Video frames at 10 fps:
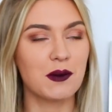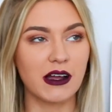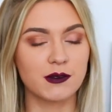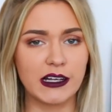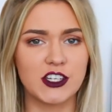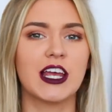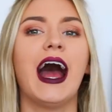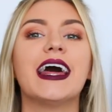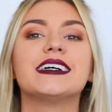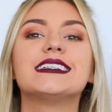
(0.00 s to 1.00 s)
welcome back to my
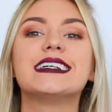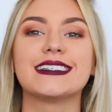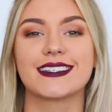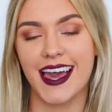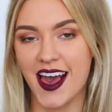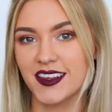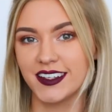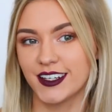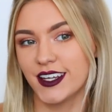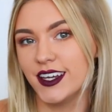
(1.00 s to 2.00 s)
channel. It is
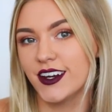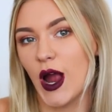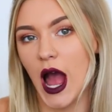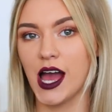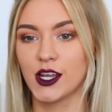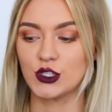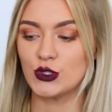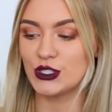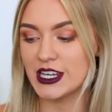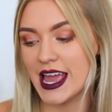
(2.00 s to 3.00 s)
Caitlin here, and
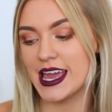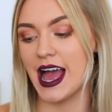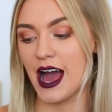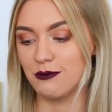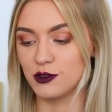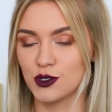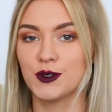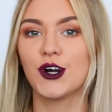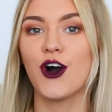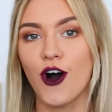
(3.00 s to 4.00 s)
today I'm
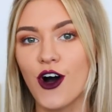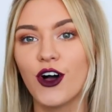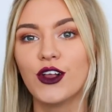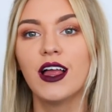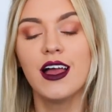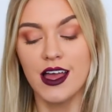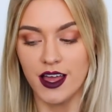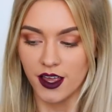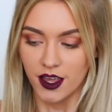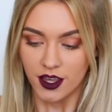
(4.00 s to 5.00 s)
doing a haul
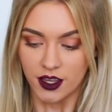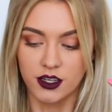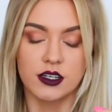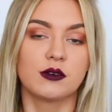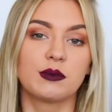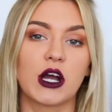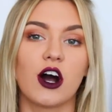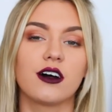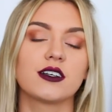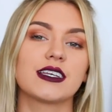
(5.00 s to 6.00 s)

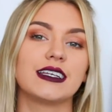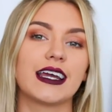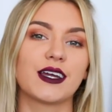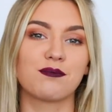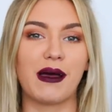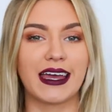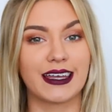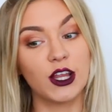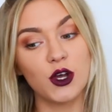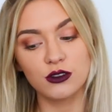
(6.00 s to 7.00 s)
because I like
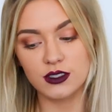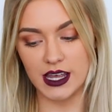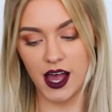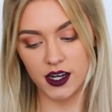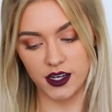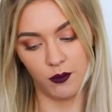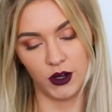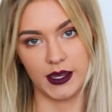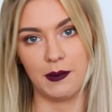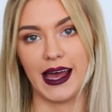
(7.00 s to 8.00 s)
buying clothes and I'm
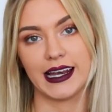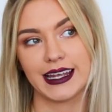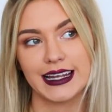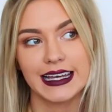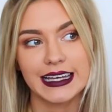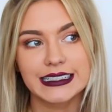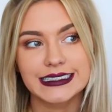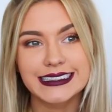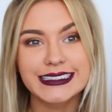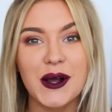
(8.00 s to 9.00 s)
really bad at
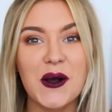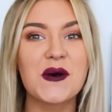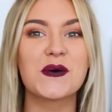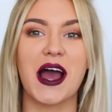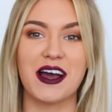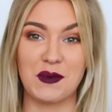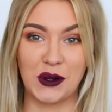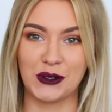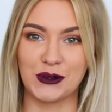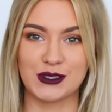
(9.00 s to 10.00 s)
it. So I have
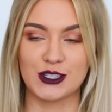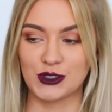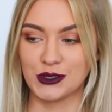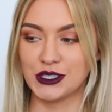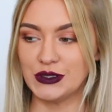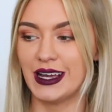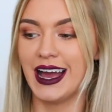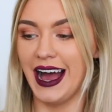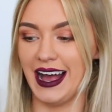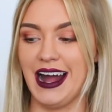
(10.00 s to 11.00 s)
more clothes to show you.
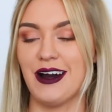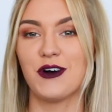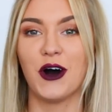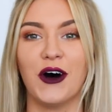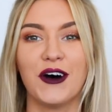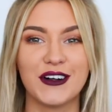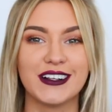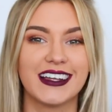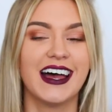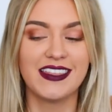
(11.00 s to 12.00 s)
I have a
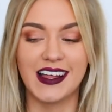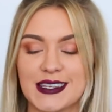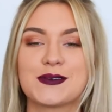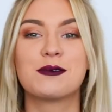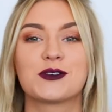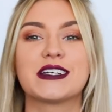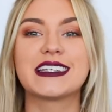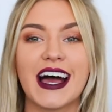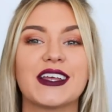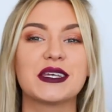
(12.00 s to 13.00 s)
haul. That's what I'm trying
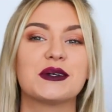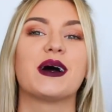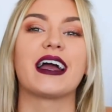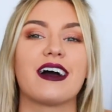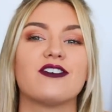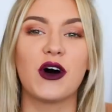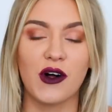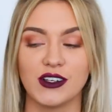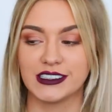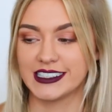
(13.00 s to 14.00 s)
to tell you. I have a
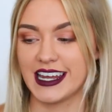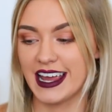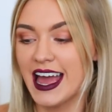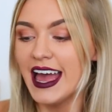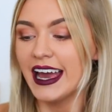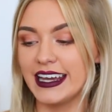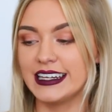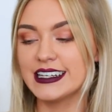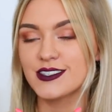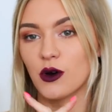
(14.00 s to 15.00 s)
haul today.
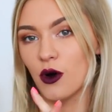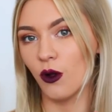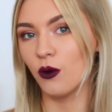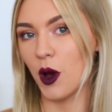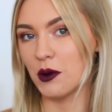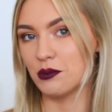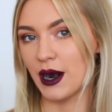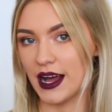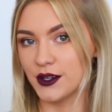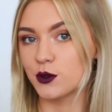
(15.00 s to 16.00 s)
It is all one
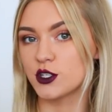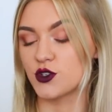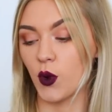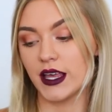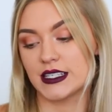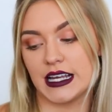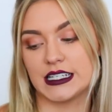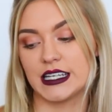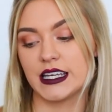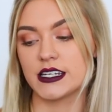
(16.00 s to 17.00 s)
brand, which is quite
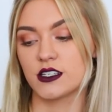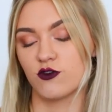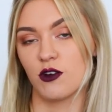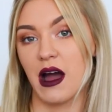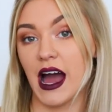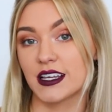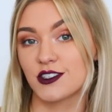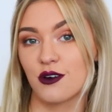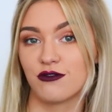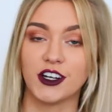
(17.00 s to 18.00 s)
exciting. It is from I
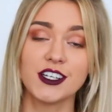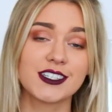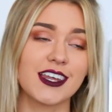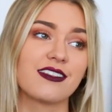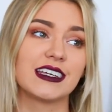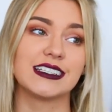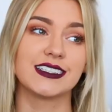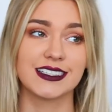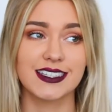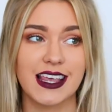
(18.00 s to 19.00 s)
Saw It First. They
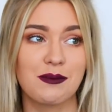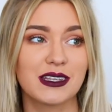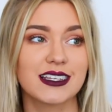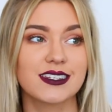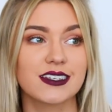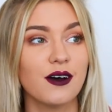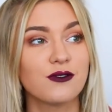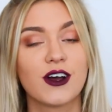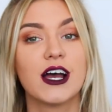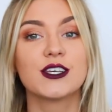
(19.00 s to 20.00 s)
did send me this
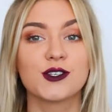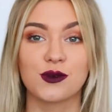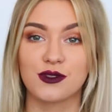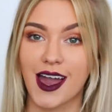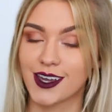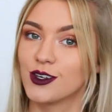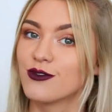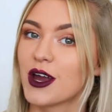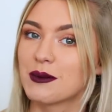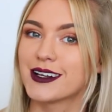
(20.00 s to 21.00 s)
stuff, so thank you
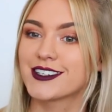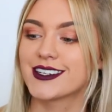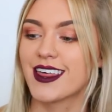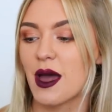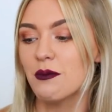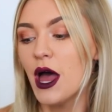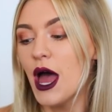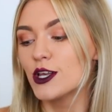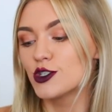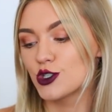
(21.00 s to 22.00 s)
very much to them.
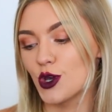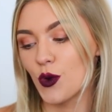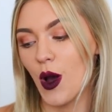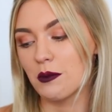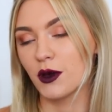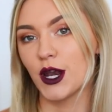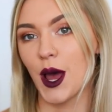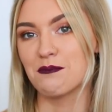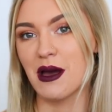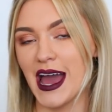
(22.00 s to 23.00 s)
So I'm going
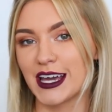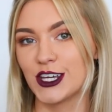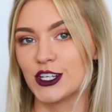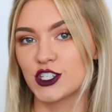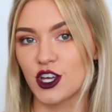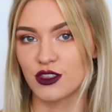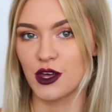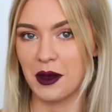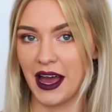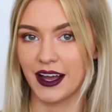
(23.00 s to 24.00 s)
to unpackage
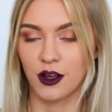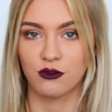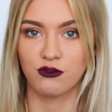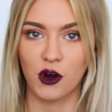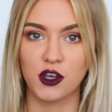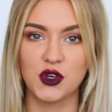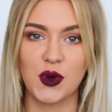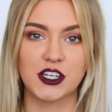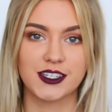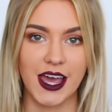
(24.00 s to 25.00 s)
the bag for you
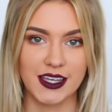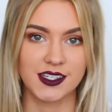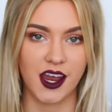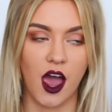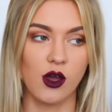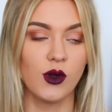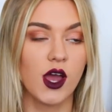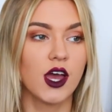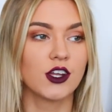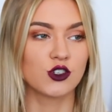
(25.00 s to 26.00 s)
and test it out,
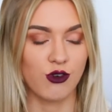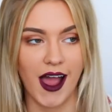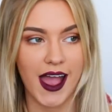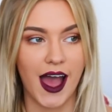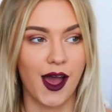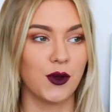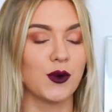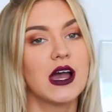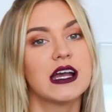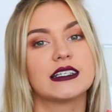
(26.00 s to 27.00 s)
try it
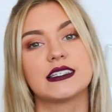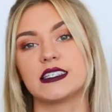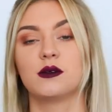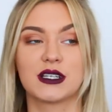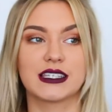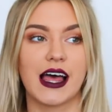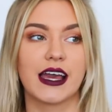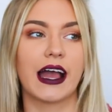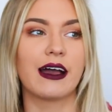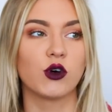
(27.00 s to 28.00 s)
out, see what it's
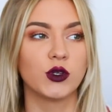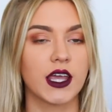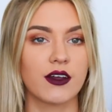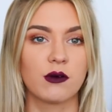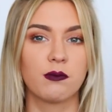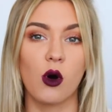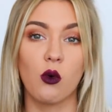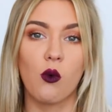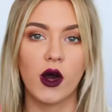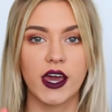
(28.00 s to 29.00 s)
like. I've only ever
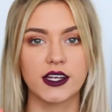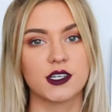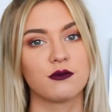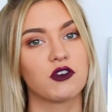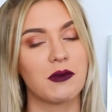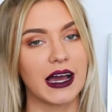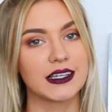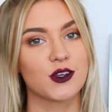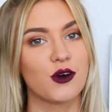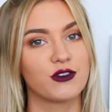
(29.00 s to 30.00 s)
bought one item from I
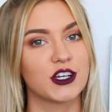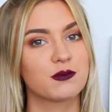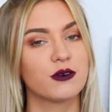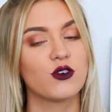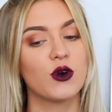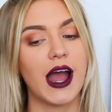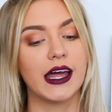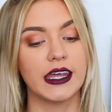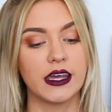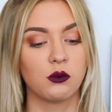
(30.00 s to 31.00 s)
Saw It First before,
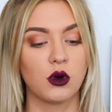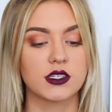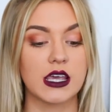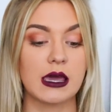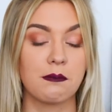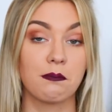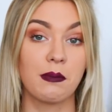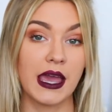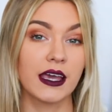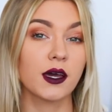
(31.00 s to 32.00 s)
and it was a
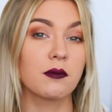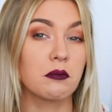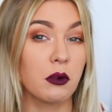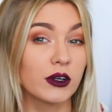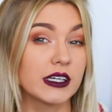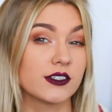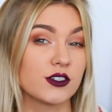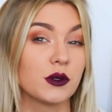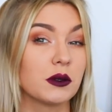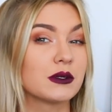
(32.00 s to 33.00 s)
pink
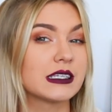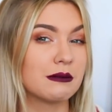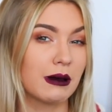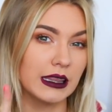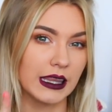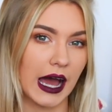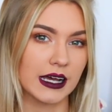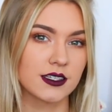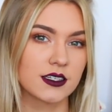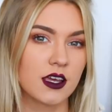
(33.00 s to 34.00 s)
bodysuit. It was in my
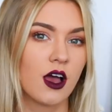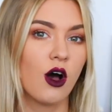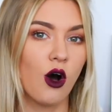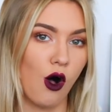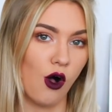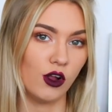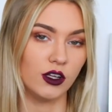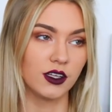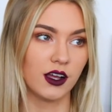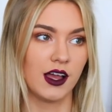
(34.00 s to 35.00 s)
last
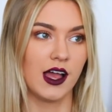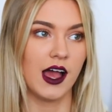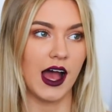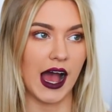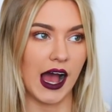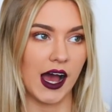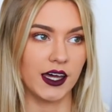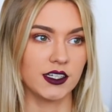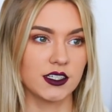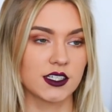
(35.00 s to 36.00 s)
haul,
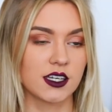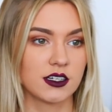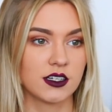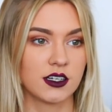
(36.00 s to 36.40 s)
and